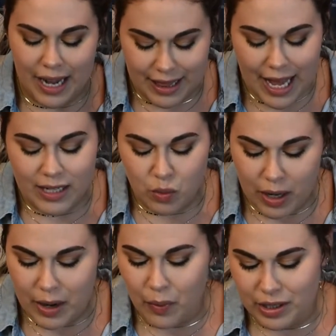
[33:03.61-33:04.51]
And that's
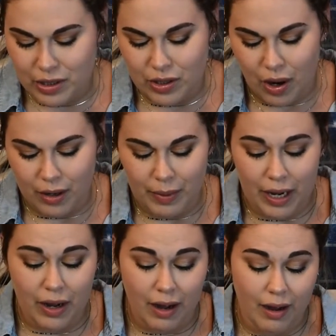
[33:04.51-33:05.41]
what I wanted to talk
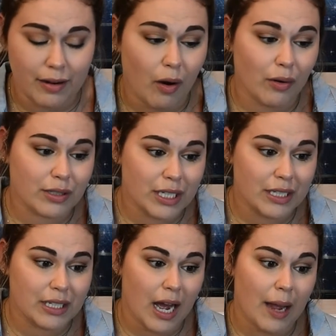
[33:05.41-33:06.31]
about on our
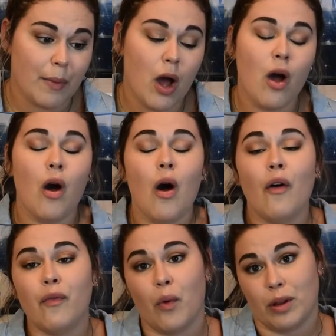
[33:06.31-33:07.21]
tea time
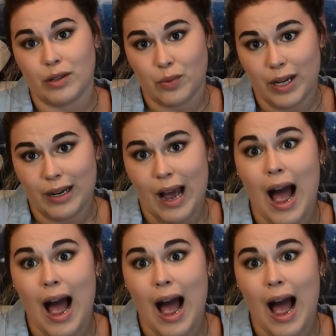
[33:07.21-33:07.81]
for this week.